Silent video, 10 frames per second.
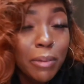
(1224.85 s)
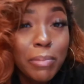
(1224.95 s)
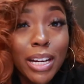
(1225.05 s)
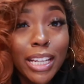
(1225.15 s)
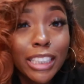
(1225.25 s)

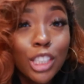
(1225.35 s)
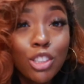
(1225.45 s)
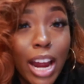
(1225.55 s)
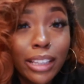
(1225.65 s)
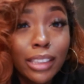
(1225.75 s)
money is
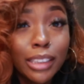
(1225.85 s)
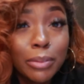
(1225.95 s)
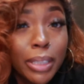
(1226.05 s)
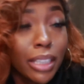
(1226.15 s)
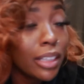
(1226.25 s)
attracted to
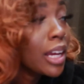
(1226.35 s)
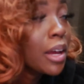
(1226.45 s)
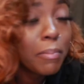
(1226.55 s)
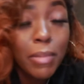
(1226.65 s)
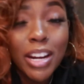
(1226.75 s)
me,
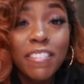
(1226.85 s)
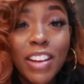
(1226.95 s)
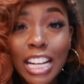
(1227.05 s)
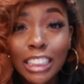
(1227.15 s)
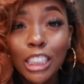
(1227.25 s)
money
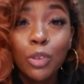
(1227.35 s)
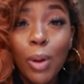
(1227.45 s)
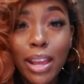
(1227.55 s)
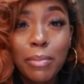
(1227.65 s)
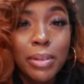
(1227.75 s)
finds its
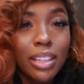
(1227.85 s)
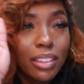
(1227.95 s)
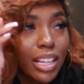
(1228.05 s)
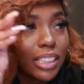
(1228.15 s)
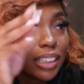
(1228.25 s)
way to me,
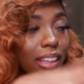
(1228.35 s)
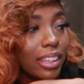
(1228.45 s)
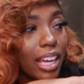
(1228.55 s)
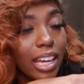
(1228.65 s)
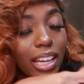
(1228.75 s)
things like
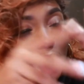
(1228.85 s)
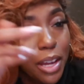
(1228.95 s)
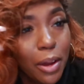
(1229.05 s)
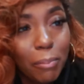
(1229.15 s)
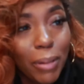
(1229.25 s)
that.
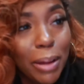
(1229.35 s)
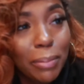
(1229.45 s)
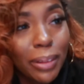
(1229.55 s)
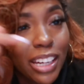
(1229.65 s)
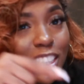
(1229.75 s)
Might play the